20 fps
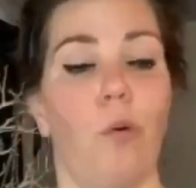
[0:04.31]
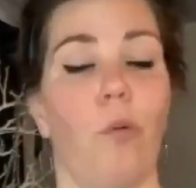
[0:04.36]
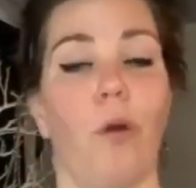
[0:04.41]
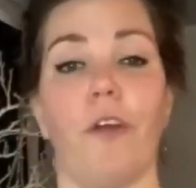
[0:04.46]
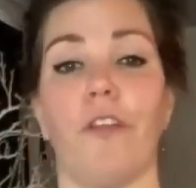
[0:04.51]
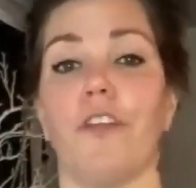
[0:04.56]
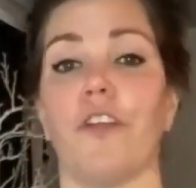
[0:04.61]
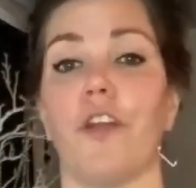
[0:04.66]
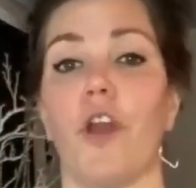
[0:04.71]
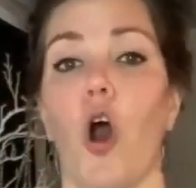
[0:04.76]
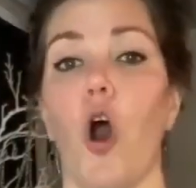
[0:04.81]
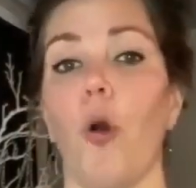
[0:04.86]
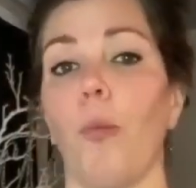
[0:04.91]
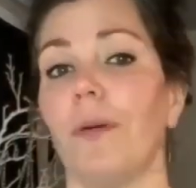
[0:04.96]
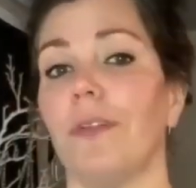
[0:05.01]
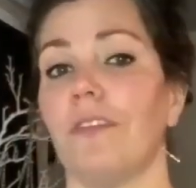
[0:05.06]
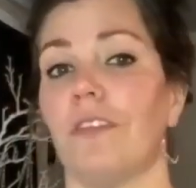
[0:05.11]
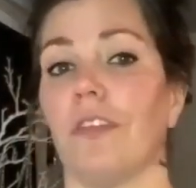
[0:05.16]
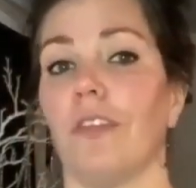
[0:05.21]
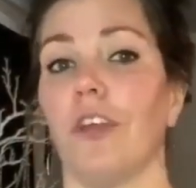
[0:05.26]
Whether you're
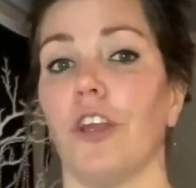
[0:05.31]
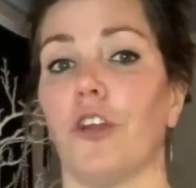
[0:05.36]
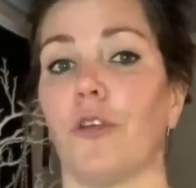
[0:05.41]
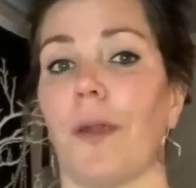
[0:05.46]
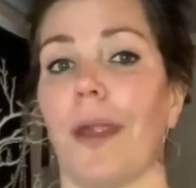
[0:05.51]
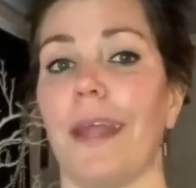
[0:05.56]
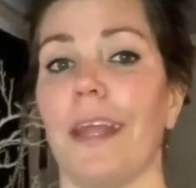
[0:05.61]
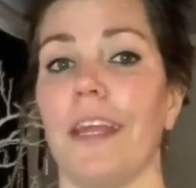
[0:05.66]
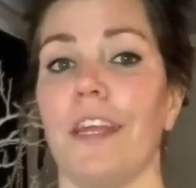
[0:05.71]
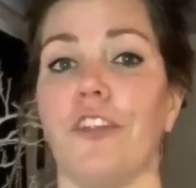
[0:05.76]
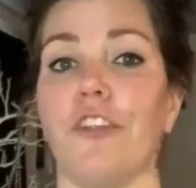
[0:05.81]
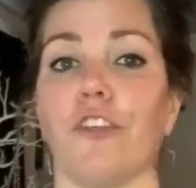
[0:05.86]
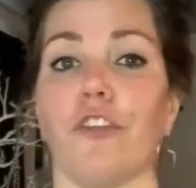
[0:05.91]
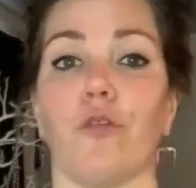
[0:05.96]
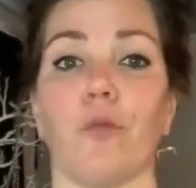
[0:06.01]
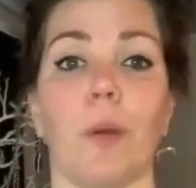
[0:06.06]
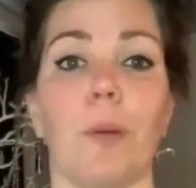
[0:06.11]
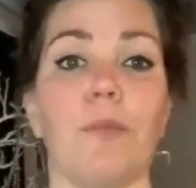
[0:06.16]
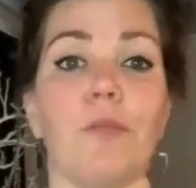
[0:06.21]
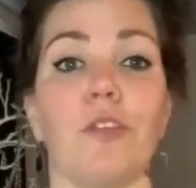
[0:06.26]
hoping to look great in your
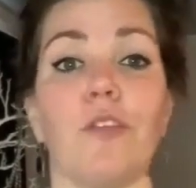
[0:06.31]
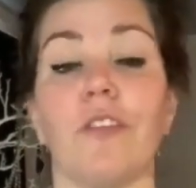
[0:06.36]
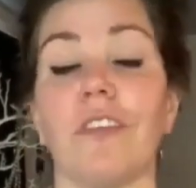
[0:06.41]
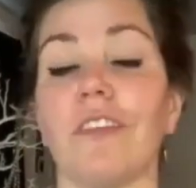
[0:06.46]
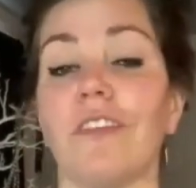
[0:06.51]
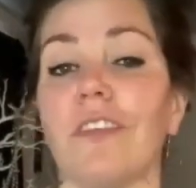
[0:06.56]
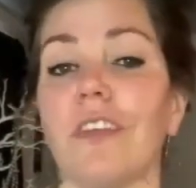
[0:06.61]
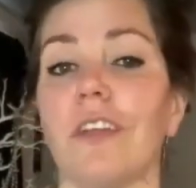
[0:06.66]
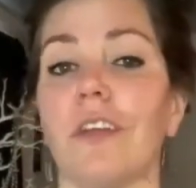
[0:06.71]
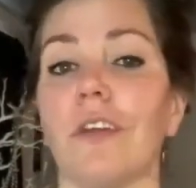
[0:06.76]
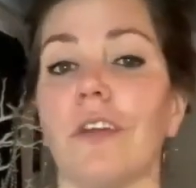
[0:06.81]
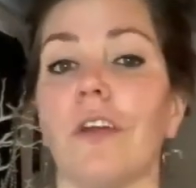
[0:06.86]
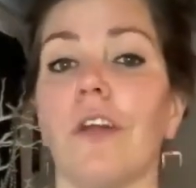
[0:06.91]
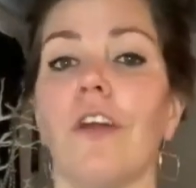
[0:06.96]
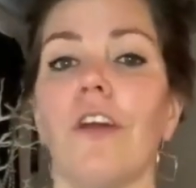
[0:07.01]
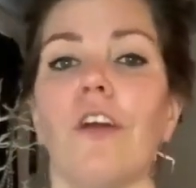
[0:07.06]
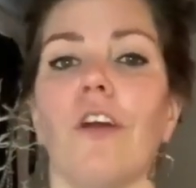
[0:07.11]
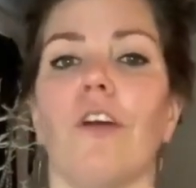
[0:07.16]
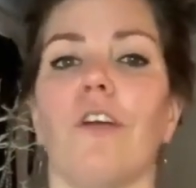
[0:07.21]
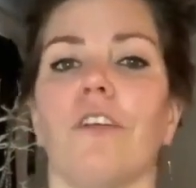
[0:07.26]
swimsuit this
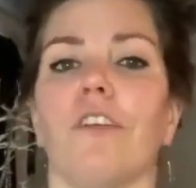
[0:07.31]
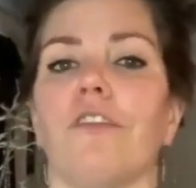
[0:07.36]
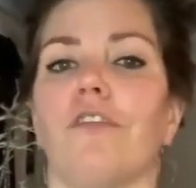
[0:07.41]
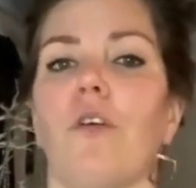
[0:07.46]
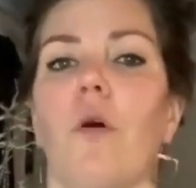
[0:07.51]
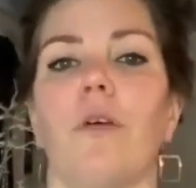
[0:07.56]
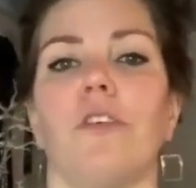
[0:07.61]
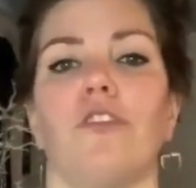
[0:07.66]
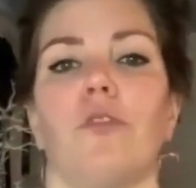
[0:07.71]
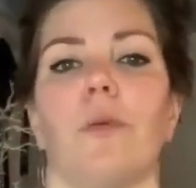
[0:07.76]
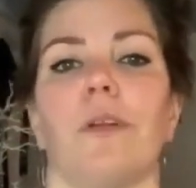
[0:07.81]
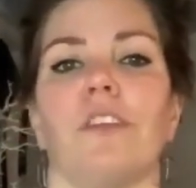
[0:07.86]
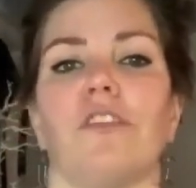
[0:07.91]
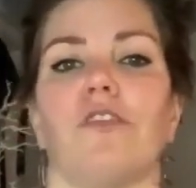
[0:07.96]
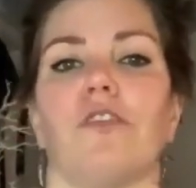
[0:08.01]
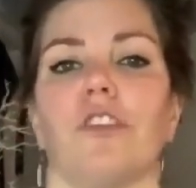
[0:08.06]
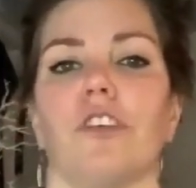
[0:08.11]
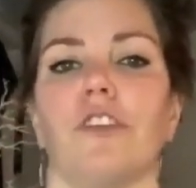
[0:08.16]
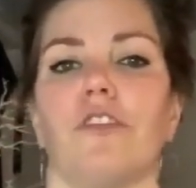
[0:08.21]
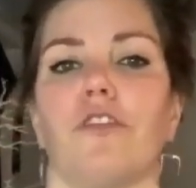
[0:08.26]
year or just always want to
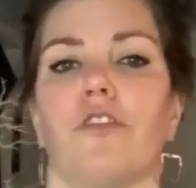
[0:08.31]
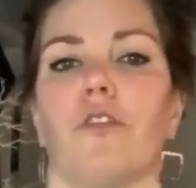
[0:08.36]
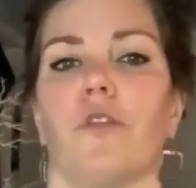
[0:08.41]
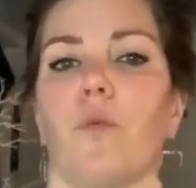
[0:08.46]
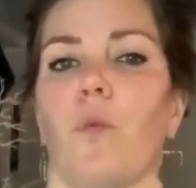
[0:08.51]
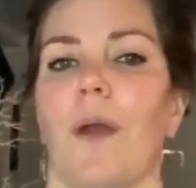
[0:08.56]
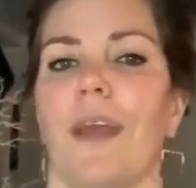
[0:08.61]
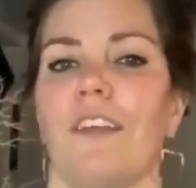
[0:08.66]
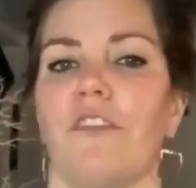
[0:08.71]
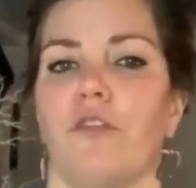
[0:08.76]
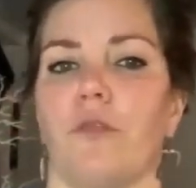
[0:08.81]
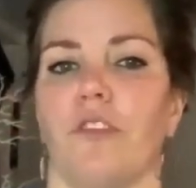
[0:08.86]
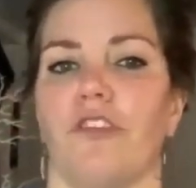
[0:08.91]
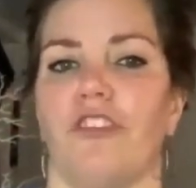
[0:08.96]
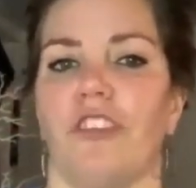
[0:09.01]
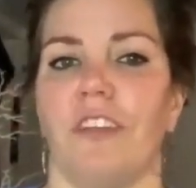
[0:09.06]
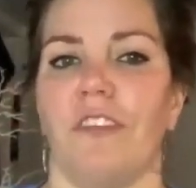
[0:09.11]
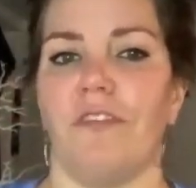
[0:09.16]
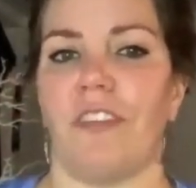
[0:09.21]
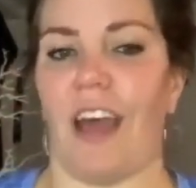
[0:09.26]
search for ways to
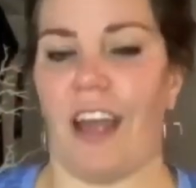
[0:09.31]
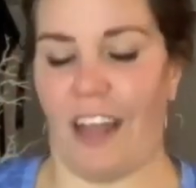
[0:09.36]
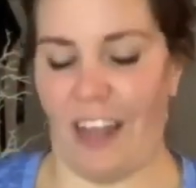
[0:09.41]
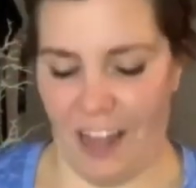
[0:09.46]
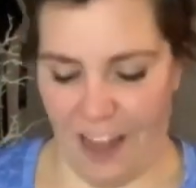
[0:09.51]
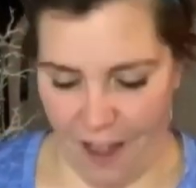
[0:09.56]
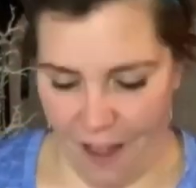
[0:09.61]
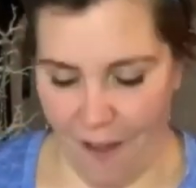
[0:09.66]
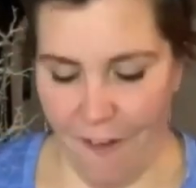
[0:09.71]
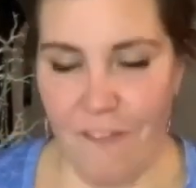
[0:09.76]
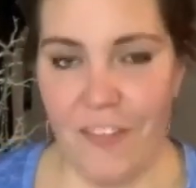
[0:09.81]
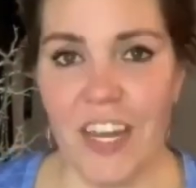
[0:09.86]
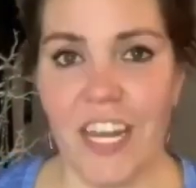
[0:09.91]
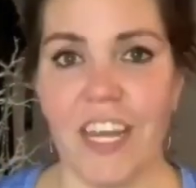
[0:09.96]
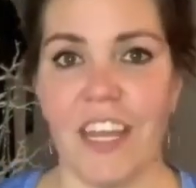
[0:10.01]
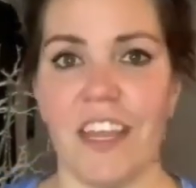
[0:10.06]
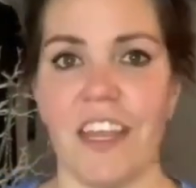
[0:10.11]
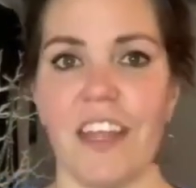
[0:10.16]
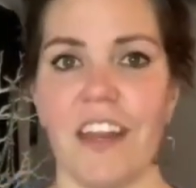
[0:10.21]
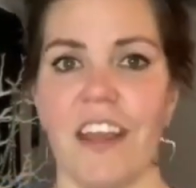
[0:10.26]
achieve that
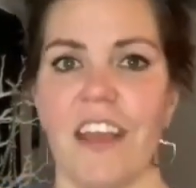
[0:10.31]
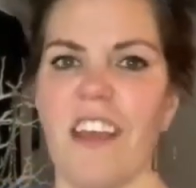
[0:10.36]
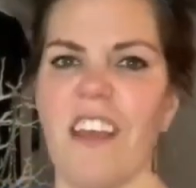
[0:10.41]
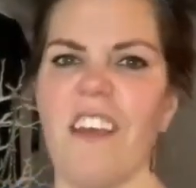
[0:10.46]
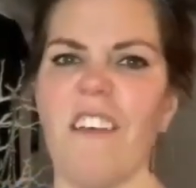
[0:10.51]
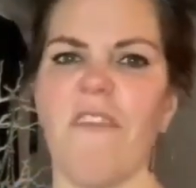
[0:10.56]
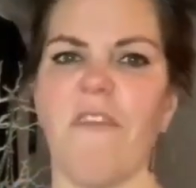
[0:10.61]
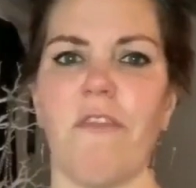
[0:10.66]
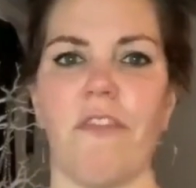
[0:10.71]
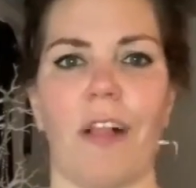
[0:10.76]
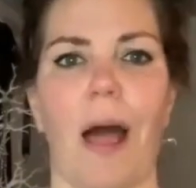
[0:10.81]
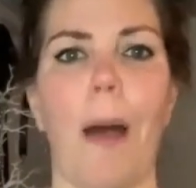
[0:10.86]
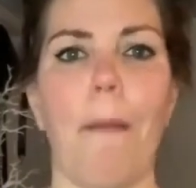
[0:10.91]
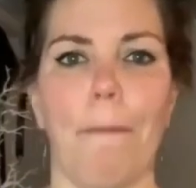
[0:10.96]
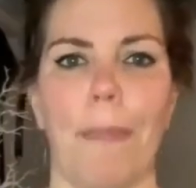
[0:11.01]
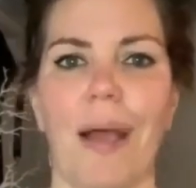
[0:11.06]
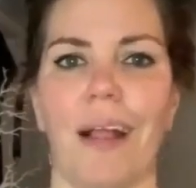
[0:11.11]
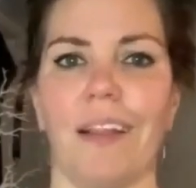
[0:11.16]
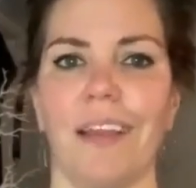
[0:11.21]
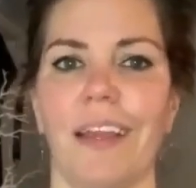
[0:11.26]
coveted
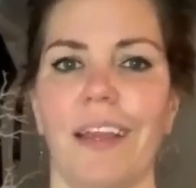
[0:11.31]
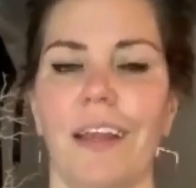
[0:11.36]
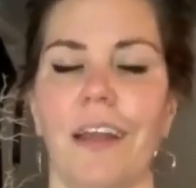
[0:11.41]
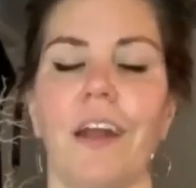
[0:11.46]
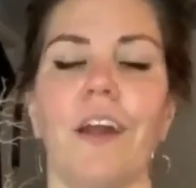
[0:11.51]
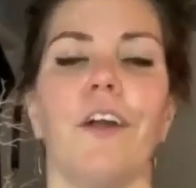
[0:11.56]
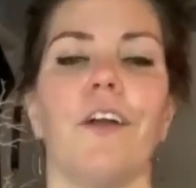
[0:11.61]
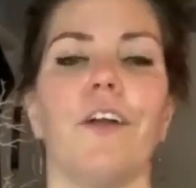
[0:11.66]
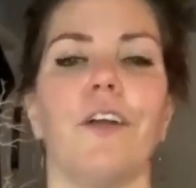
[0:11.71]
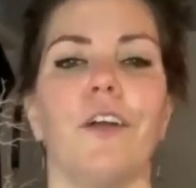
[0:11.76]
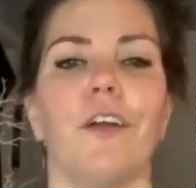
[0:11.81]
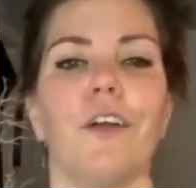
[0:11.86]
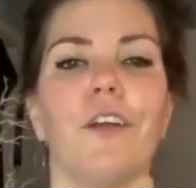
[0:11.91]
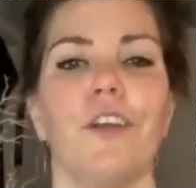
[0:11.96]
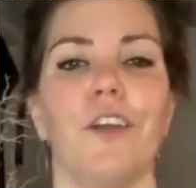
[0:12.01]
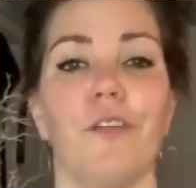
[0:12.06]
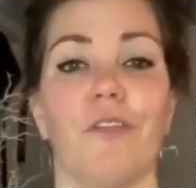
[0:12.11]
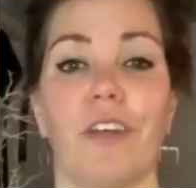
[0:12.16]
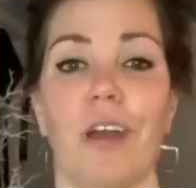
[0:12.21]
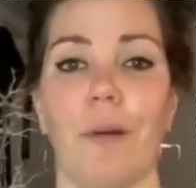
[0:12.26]
flat belly,
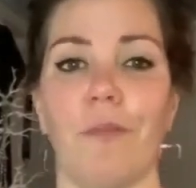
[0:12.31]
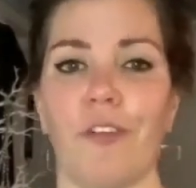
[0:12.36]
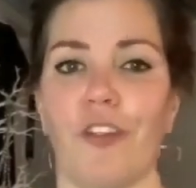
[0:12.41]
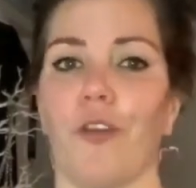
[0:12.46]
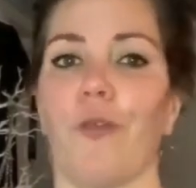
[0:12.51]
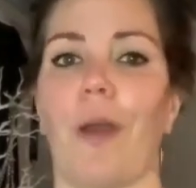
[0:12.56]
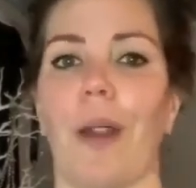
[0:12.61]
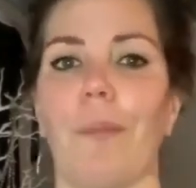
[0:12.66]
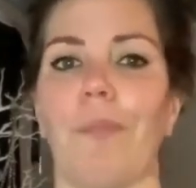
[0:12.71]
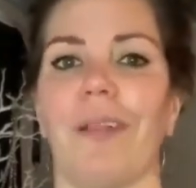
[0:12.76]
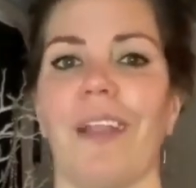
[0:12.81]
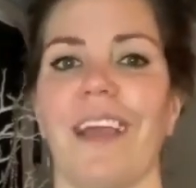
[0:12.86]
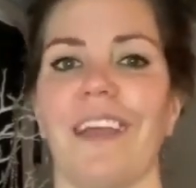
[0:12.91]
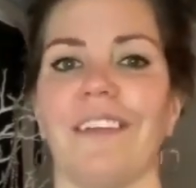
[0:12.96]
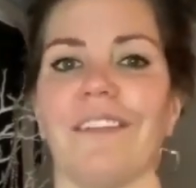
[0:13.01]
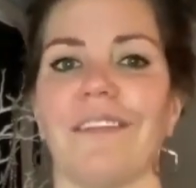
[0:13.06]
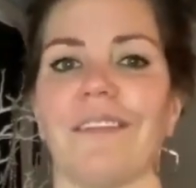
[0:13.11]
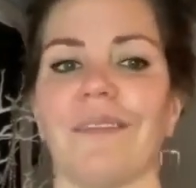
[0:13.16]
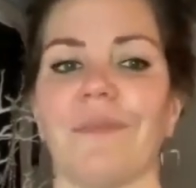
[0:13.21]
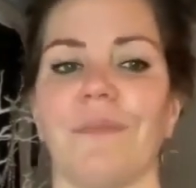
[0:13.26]
you've come to the right
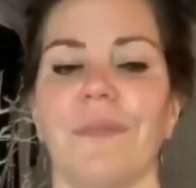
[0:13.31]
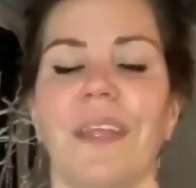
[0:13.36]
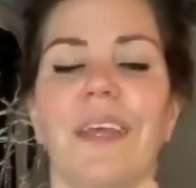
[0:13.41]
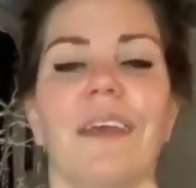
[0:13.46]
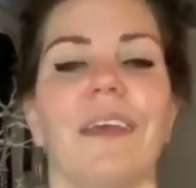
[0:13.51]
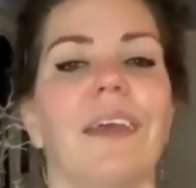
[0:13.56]
place.